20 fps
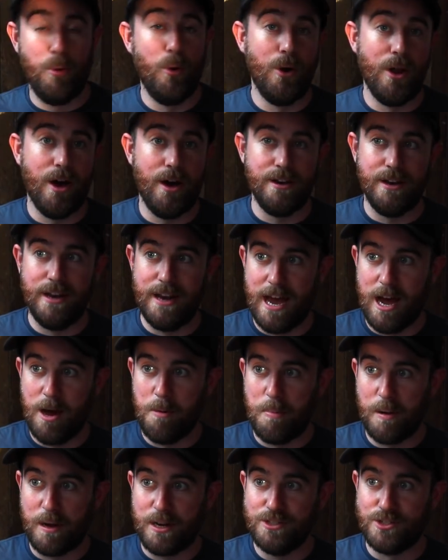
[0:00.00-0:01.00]
Paulaner now
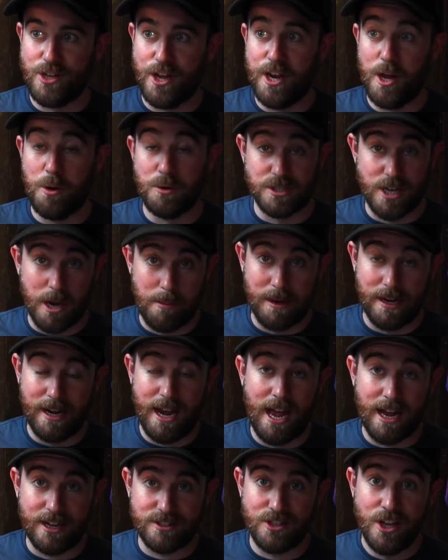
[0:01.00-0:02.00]
because I know what's coming
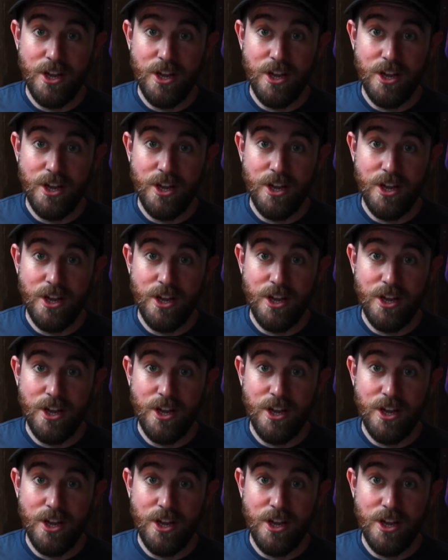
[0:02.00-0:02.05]
next,